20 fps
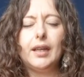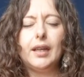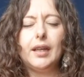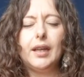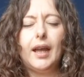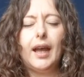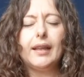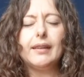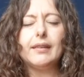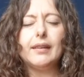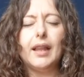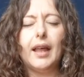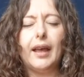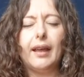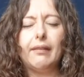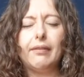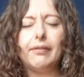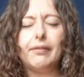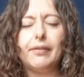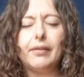has life.
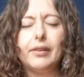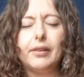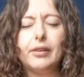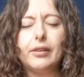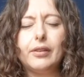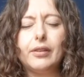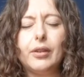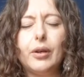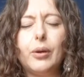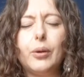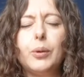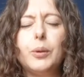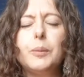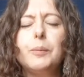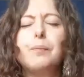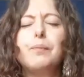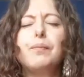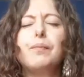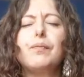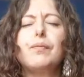So
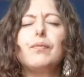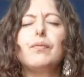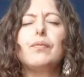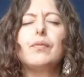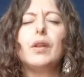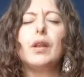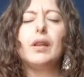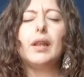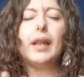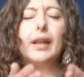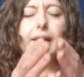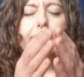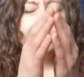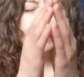let us